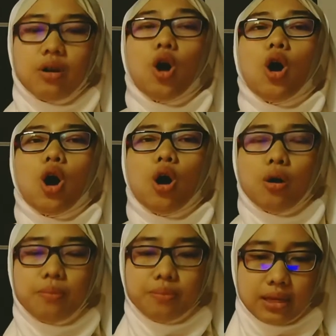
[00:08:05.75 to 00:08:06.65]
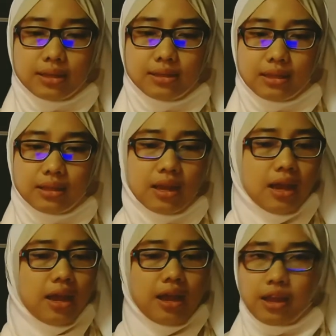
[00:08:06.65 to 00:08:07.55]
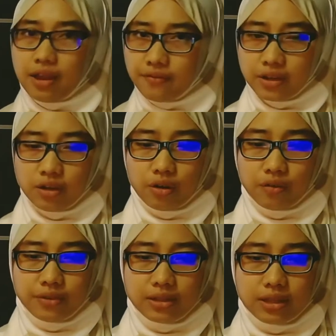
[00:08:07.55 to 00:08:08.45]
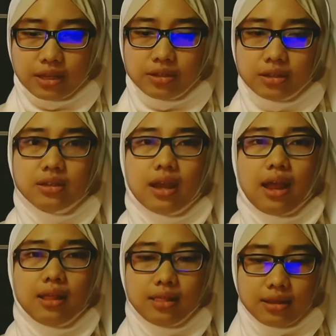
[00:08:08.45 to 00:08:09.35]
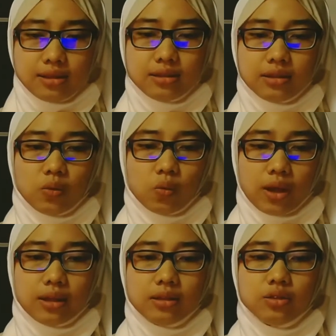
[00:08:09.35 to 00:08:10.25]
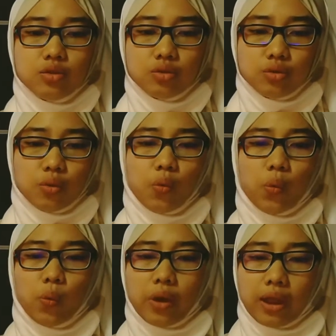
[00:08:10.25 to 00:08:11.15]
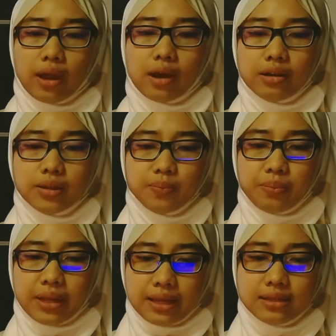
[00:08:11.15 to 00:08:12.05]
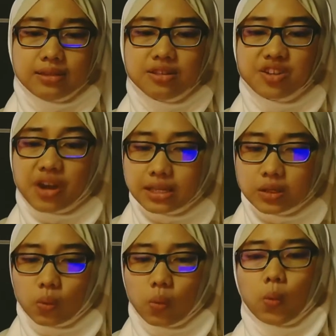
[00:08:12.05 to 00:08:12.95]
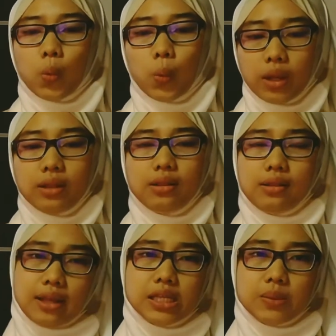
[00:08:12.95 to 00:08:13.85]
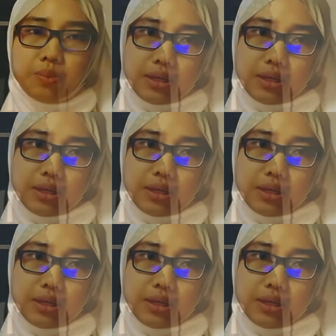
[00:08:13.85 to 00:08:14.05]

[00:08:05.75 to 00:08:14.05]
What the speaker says: or magazine, having conversations and listening well to know where others place stress when they speak.